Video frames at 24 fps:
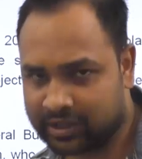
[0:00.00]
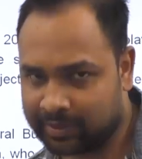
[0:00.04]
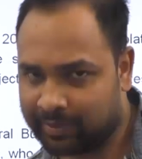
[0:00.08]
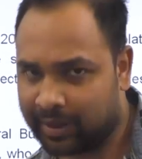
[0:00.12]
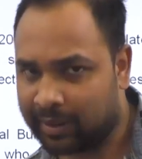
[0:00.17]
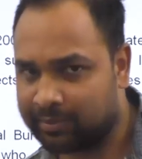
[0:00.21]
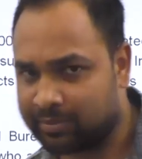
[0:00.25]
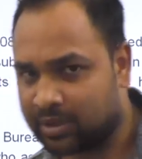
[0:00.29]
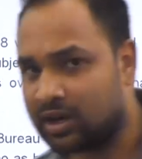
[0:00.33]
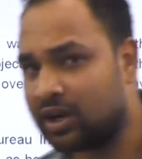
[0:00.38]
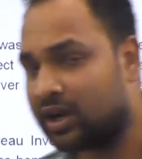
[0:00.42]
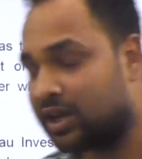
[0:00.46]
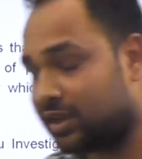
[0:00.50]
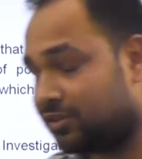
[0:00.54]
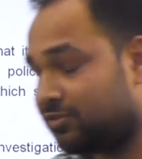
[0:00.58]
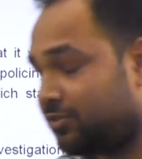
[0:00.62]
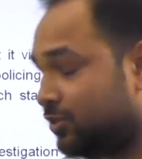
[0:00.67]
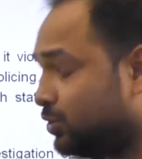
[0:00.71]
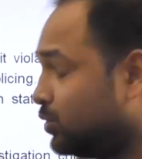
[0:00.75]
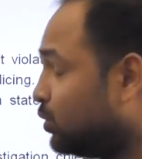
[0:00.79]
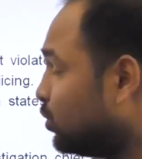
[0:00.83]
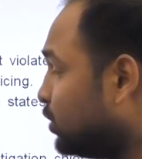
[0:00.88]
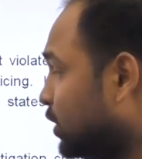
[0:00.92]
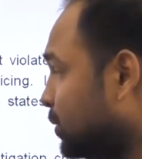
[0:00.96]
remember, if
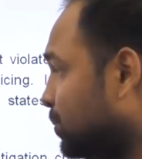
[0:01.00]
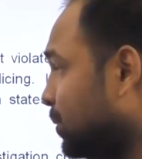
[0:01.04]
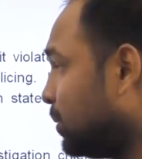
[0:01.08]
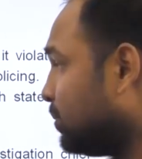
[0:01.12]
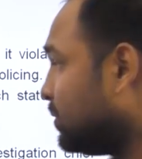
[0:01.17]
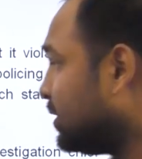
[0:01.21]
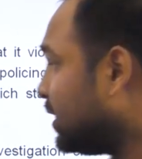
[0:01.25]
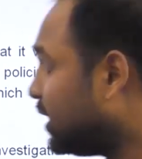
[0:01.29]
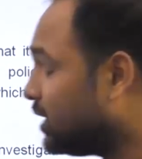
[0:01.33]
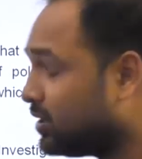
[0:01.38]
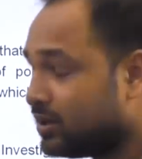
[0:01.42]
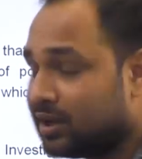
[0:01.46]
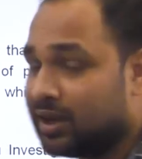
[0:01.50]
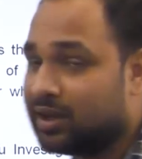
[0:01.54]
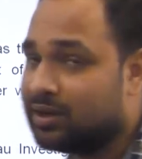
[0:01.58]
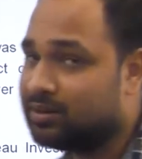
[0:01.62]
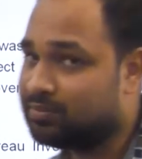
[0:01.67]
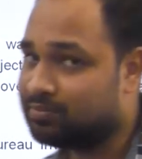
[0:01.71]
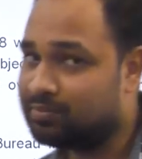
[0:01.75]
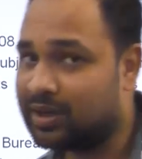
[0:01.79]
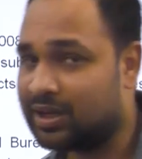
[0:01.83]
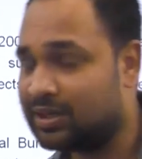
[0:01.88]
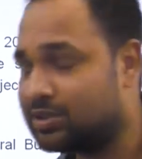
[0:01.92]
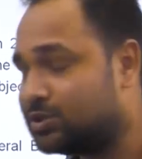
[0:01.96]
you don't remember,
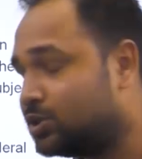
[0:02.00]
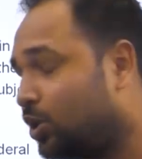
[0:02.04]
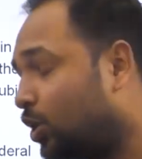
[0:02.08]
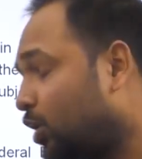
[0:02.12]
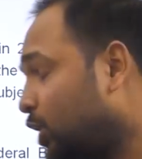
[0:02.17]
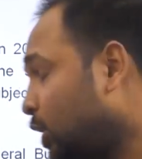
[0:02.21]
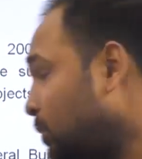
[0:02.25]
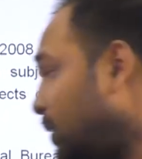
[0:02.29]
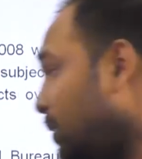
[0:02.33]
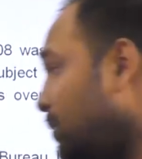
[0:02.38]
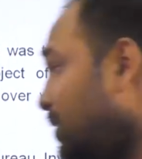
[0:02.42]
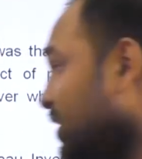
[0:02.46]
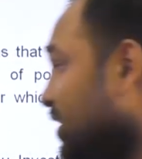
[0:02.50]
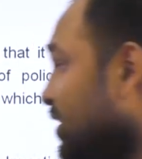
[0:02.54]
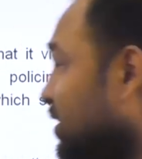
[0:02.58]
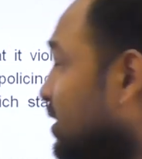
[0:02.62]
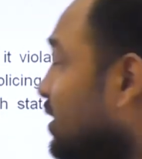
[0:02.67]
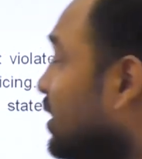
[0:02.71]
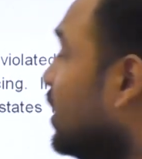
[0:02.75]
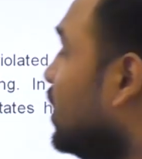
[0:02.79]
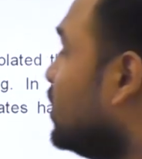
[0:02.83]
I'll jog your memory here.